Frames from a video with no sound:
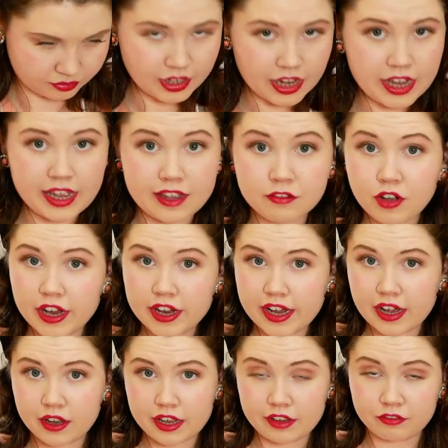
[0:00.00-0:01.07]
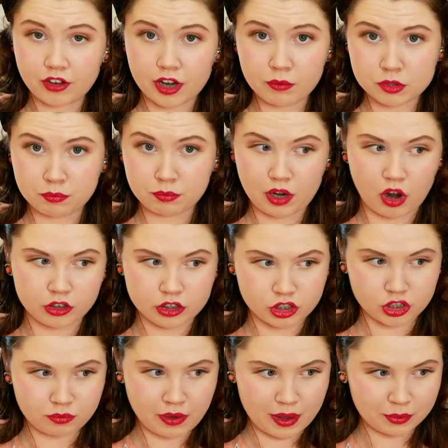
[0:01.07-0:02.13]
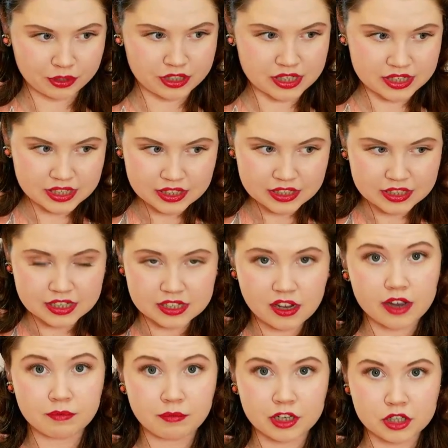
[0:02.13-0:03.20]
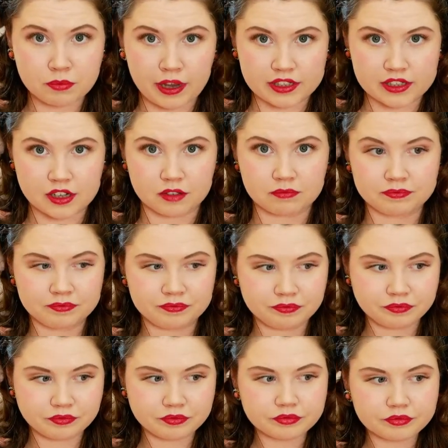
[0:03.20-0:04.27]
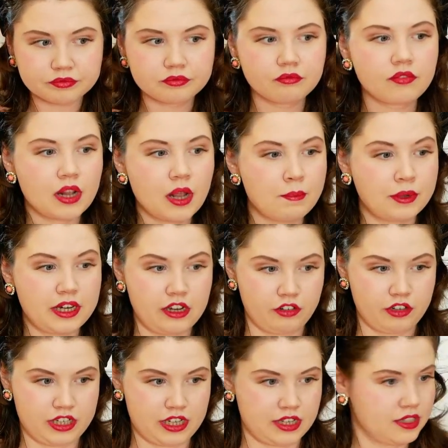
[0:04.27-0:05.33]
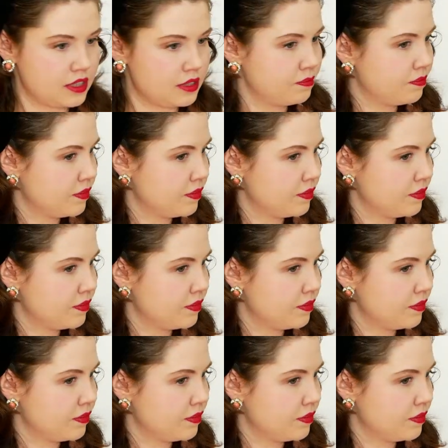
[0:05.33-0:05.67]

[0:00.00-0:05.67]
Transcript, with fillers: If I, if I was blonde, you'd be able to see the design much better. But here it is.